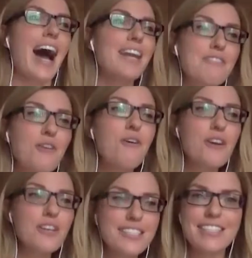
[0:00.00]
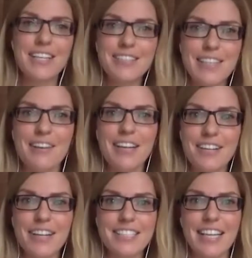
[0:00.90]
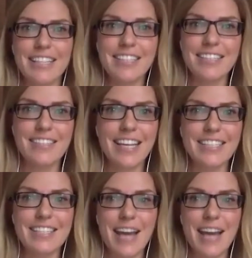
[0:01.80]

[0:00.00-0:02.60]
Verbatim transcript: and of course you know slowly and gradually it did it did